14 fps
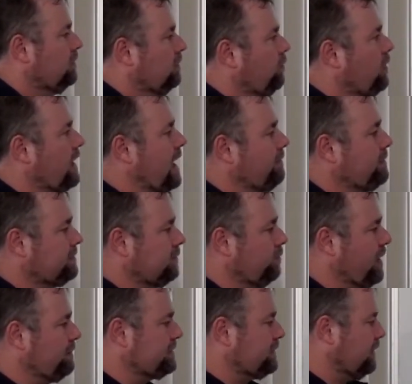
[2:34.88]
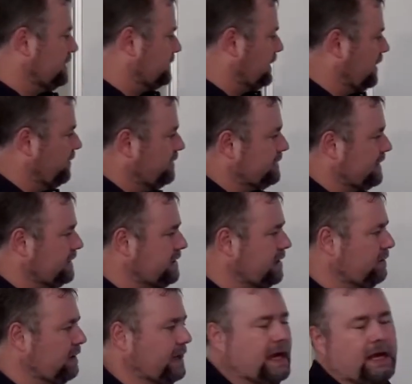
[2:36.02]
What happens on websites though is they
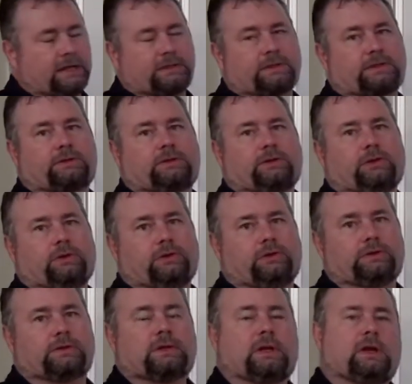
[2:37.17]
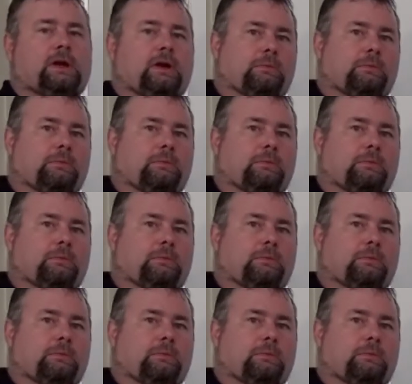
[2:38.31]
generally ask us to use